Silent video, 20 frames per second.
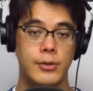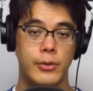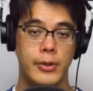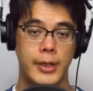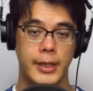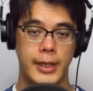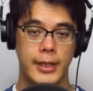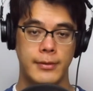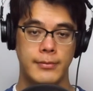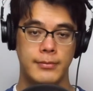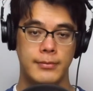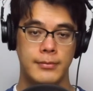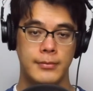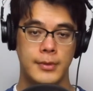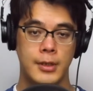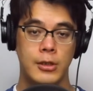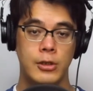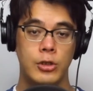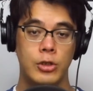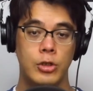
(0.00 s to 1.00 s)
Oregon,
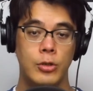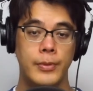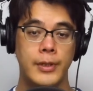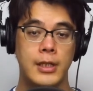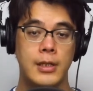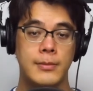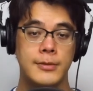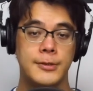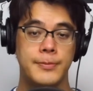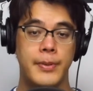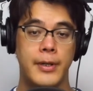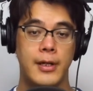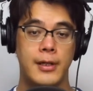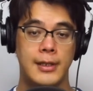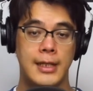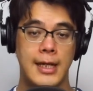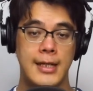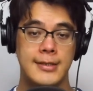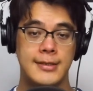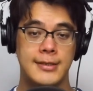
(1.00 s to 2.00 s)
who becomes
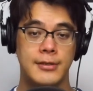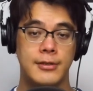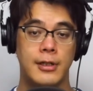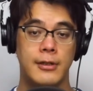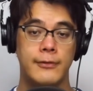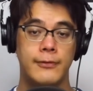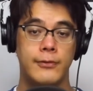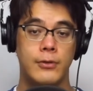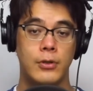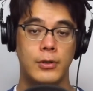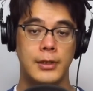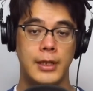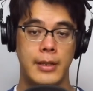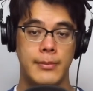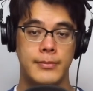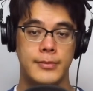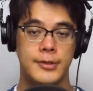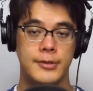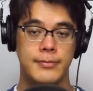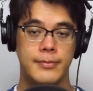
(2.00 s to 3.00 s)
paralyzed in all four
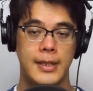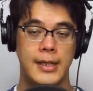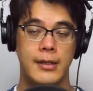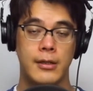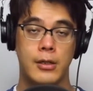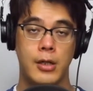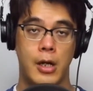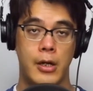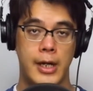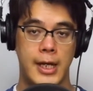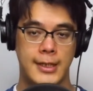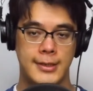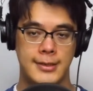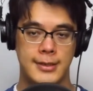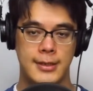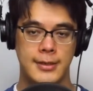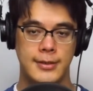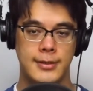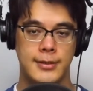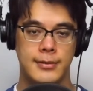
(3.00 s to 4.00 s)
limbs in a car
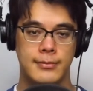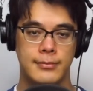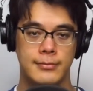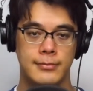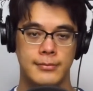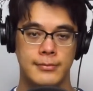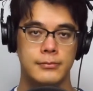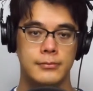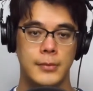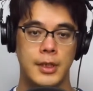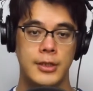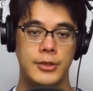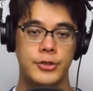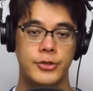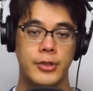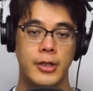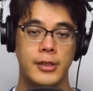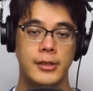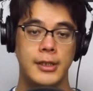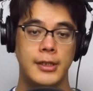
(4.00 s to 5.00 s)
accident.
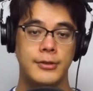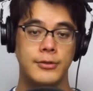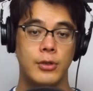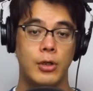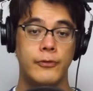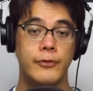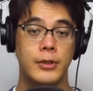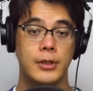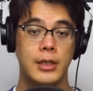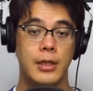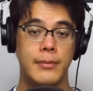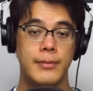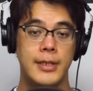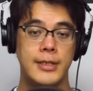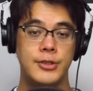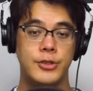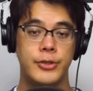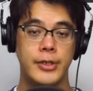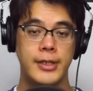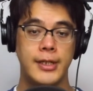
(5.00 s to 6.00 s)
Struggling to overcome
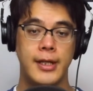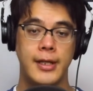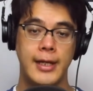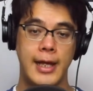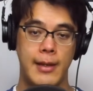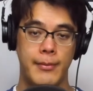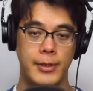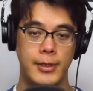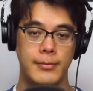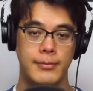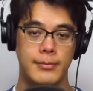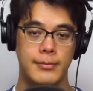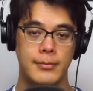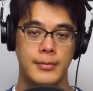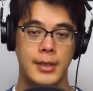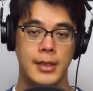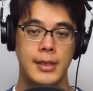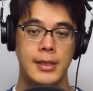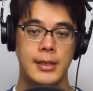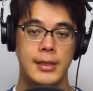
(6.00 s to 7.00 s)
his drinking habit,
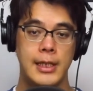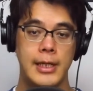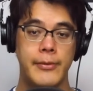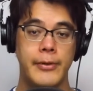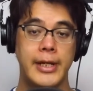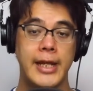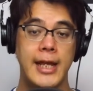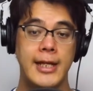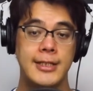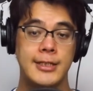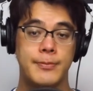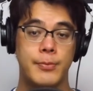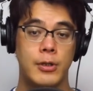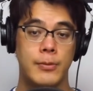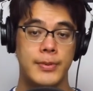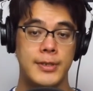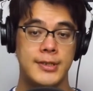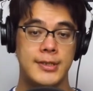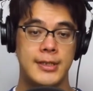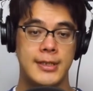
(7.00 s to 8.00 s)
he regains
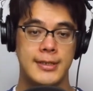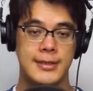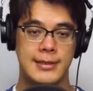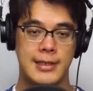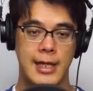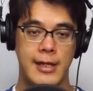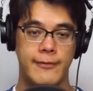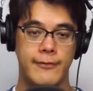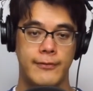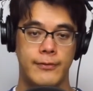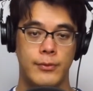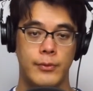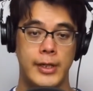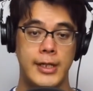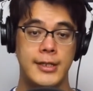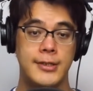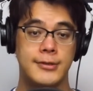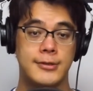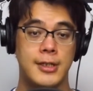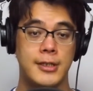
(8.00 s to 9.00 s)
purpose in his life when he
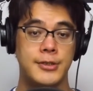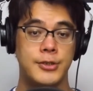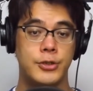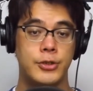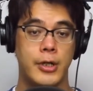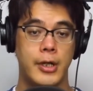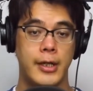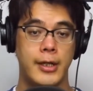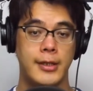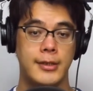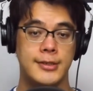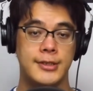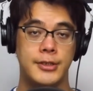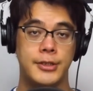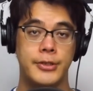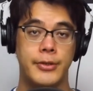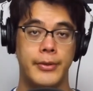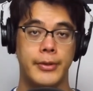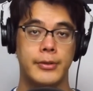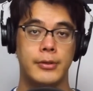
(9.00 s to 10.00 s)
starts drawing
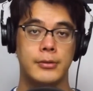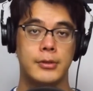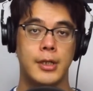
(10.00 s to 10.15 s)
satirical